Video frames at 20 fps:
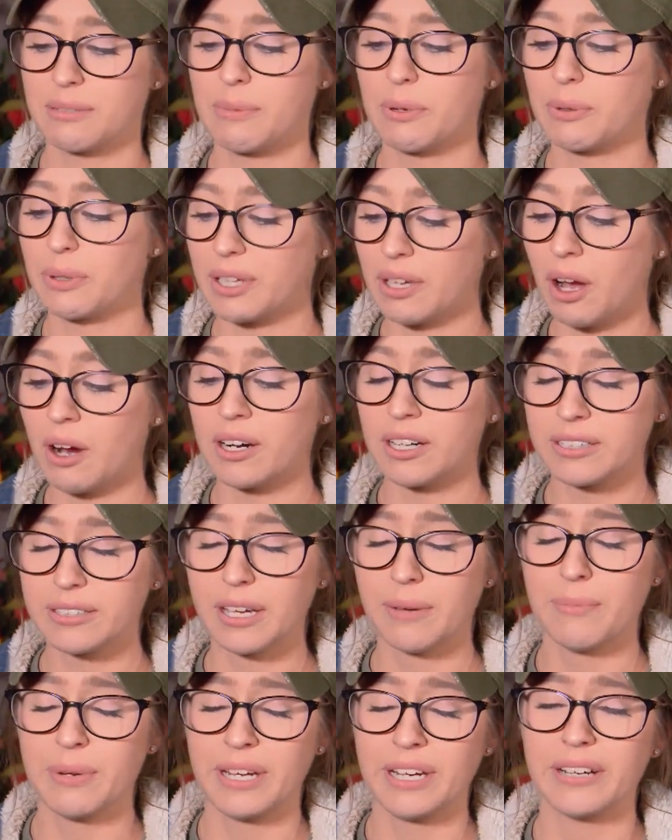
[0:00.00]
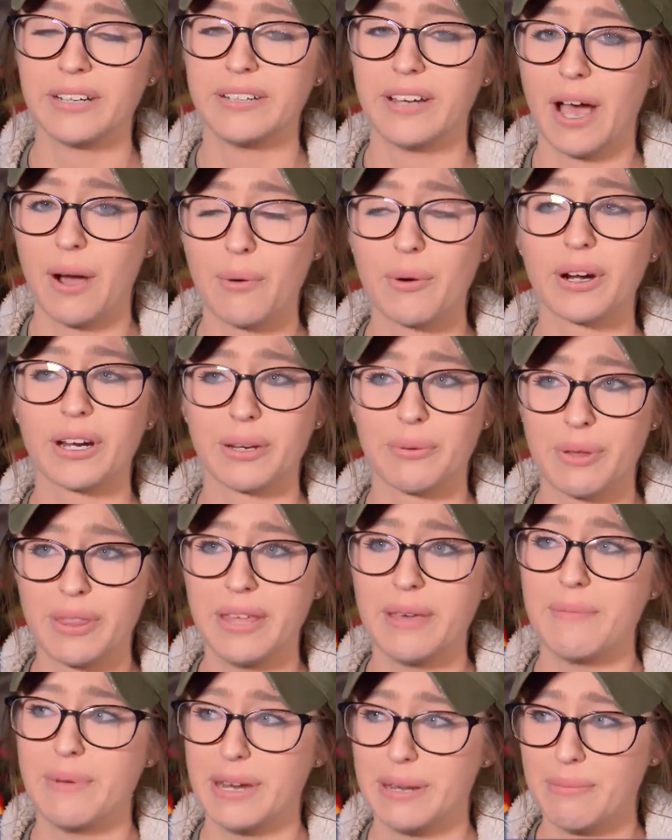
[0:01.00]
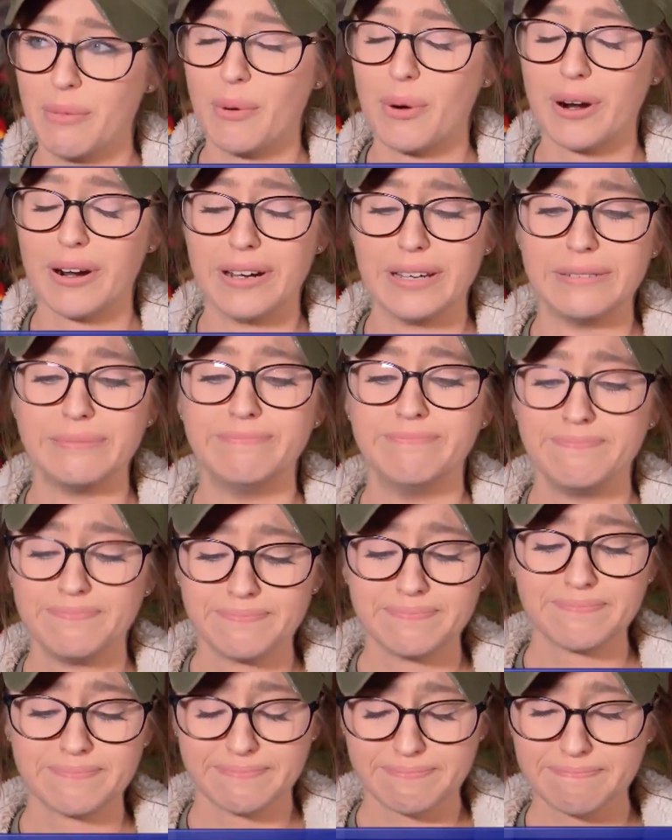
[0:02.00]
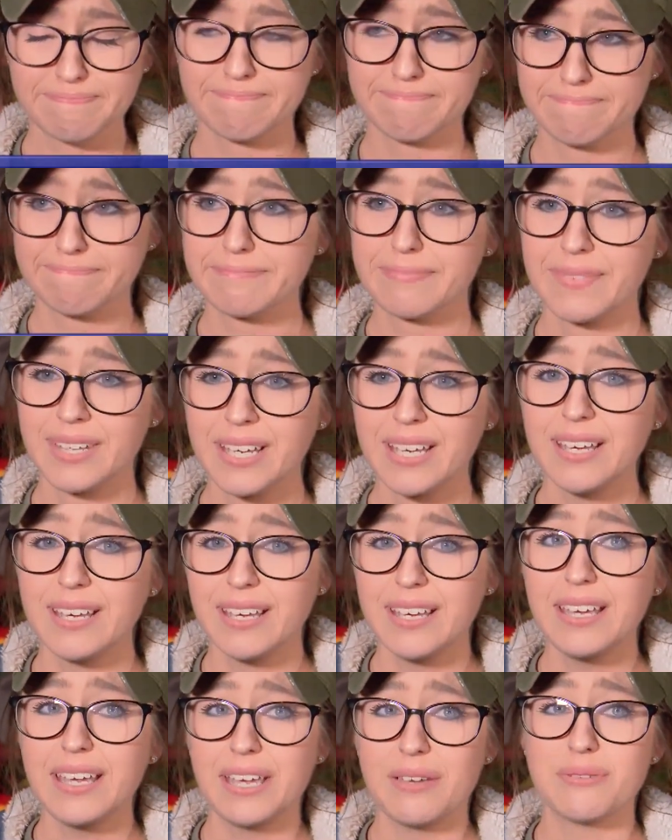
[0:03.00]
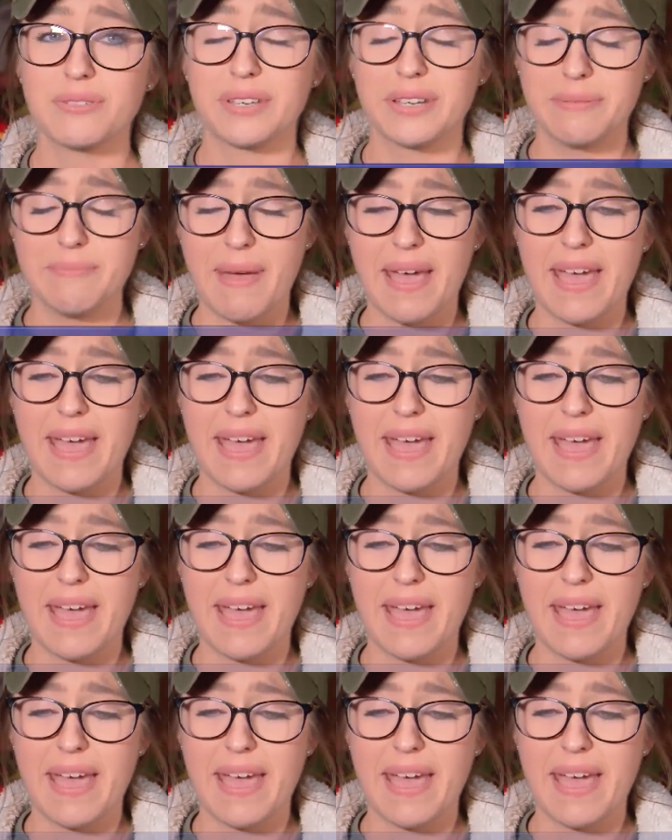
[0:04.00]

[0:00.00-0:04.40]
going to be really hard coming here and not working with him anymore, and he's a good